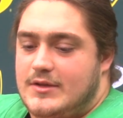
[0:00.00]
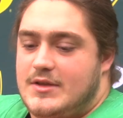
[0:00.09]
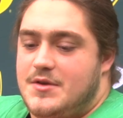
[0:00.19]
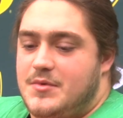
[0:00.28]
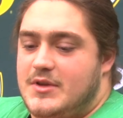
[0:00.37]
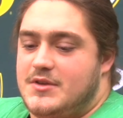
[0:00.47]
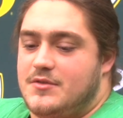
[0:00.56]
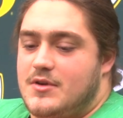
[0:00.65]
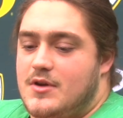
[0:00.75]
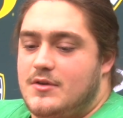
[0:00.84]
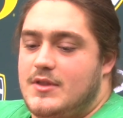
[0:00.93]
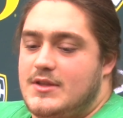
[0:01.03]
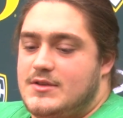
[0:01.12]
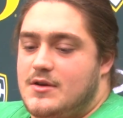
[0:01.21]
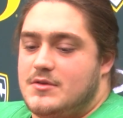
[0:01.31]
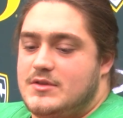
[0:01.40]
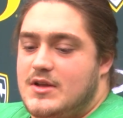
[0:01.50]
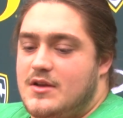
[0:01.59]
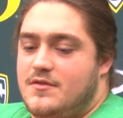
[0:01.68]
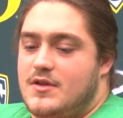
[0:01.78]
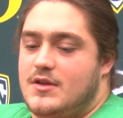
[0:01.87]
10 weeks in a row, and that's always
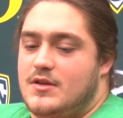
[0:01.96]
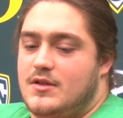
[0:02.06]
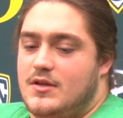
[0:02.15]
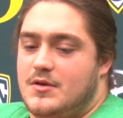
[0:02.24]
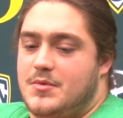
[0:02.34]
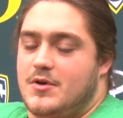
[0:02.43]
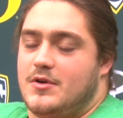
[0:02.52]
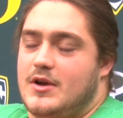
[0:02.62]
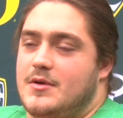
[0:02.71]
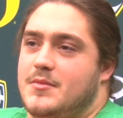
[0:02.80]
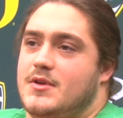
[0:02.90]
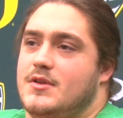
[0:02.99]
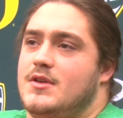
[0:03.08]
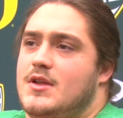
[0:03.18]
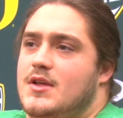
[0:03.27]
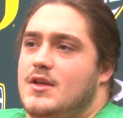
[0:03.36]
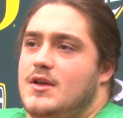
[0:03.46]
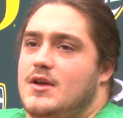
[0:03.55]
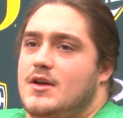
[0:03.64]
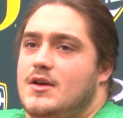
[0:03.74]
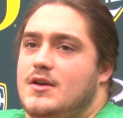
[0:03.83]
tough on a program.
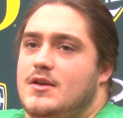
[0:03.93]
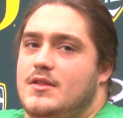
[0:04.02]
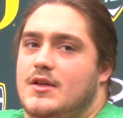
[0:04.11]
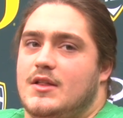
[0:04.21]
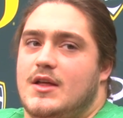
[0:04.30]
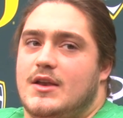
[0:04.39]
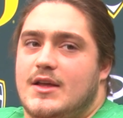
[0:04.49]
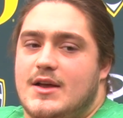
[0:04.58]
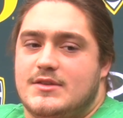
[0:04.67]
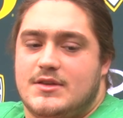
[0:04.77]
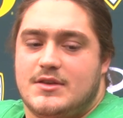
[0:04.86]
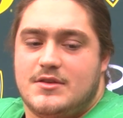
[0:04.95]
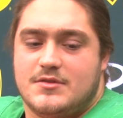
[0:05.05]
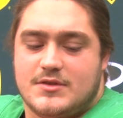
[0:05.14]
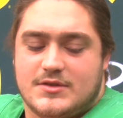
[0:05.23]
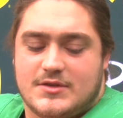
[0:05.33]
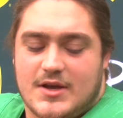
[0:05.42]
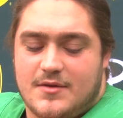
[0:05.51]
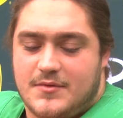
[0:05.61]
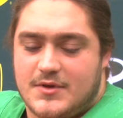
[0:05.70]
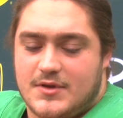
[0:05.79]
And I think a lot of guys can use this
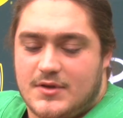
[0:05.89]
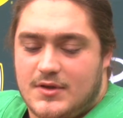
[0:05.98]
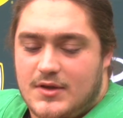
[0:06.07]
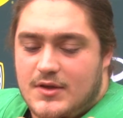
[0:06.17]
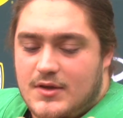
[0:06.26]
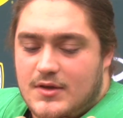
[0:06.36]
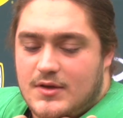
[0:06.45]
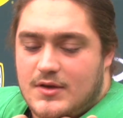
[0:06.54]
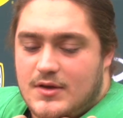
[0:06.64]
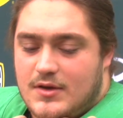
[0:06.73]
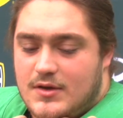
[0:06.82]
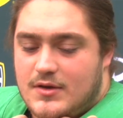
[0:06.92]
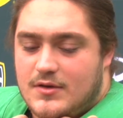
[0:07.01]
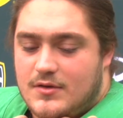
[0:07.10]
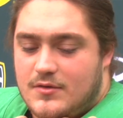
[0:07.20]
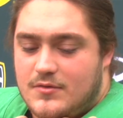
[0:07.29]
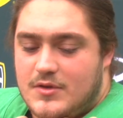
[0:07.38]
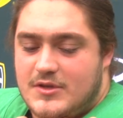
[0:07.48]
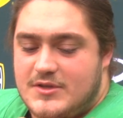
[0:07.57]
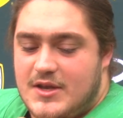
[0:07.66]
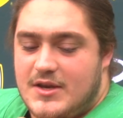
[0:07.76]
time to really
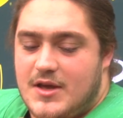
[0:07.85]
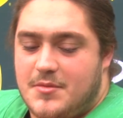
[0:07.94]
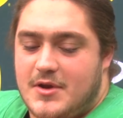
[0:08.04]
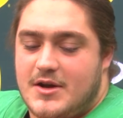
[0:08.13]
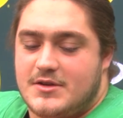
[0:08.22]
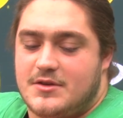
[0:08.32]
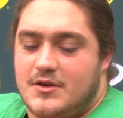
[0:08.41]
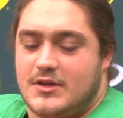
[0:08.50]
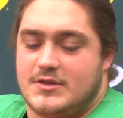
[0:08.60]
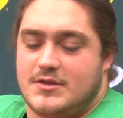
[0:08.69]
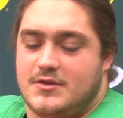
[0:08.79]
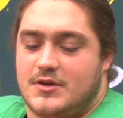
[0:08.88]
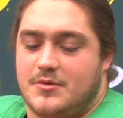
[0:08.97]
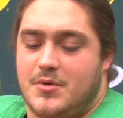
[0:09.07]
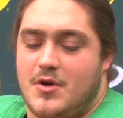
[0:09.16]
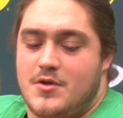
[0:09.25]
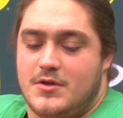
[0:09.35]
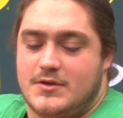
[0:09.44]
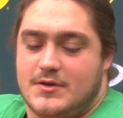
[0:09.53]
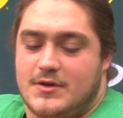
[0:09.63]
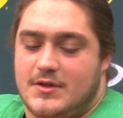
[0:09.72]
study up on Arizona because they were a good opponent.
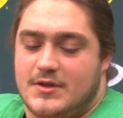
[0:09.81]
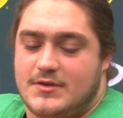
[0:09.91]
So I think